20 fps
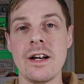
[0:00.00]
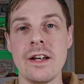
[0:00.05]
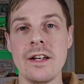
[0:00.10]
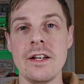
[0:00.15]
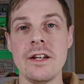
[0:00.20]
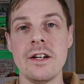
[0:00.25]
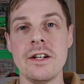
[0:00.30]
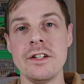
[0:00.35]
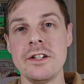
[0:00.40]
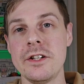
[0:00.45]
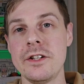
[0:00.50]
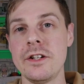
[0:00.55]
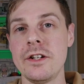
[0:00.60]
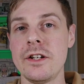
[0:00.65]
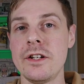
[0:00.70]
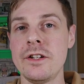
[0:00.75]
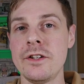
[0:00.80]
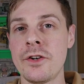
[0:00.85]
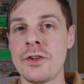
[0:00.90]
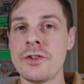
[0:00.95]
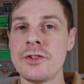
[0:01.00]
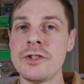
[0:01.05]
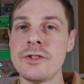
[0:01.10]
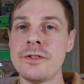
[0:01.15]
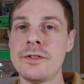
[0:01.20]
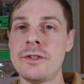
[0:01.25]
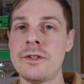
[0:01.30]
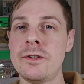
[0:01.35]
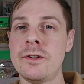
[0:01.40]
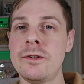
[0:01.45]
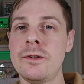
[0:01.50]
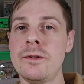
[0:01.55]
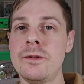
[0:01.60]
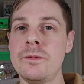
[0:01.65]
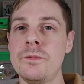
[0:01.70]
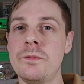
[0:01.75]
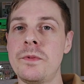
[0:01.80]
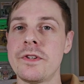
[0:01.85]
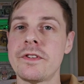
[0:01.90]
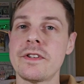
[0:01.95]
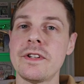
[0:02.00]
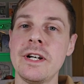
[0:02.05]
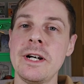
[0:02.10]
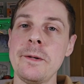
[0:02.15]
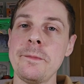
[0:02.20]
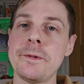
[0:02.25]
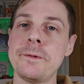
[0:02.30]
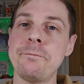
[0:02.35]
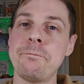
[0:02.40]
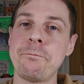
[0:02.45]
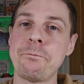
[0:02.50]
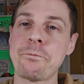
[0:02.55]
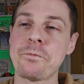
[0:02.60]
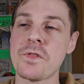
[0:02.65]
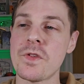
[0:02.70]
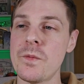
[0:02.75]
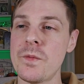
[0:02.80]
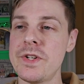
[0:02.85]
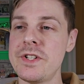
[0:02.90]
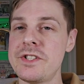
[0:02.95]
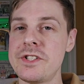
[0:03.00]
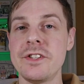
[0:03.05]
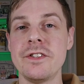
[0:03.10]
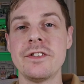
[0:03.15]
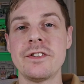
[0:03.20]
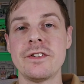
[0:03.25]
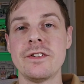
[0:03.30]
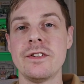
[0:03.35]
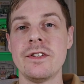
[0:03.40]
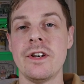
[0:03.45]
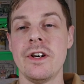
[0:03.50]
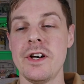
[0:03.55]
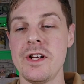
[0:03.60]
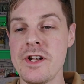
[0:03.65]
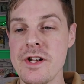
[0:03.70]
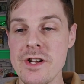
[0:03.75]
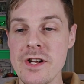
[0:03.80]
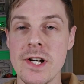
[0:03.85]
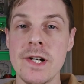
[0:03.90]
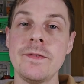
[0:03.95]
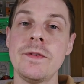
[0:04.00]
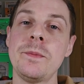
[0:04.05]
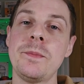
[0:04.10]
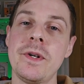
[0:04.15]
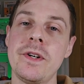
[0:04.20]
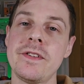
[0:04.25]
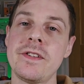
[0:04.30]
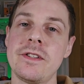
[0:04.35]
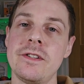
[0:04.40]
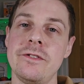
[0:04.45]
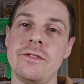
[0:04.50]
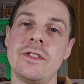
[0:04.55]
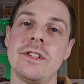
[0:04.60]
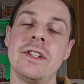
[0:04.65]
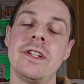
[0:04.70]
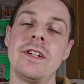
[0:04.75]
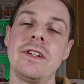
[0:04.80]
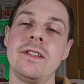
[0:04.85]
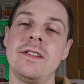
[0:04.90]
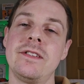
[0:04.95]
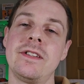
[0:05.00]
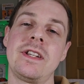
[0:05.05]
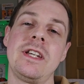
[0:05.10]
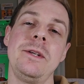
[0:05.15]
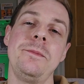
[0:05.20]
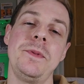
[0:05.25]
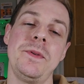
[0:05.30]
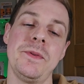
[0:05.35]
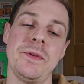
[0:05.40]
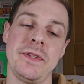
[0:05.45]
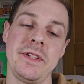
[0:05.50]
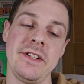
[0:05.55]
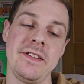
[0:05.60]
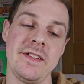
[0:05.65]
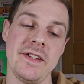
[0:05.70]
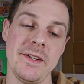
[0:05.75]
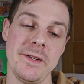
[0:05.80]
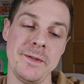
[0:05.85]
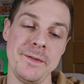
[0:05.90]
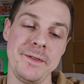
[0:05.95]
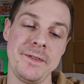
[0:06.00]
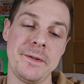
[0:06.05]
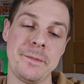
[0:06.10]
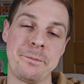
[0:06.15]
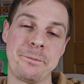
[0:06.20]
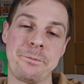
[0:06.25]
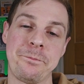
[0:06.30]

yeah, you're not sure what's going to happen, which is another positive thing to keep you on your toes.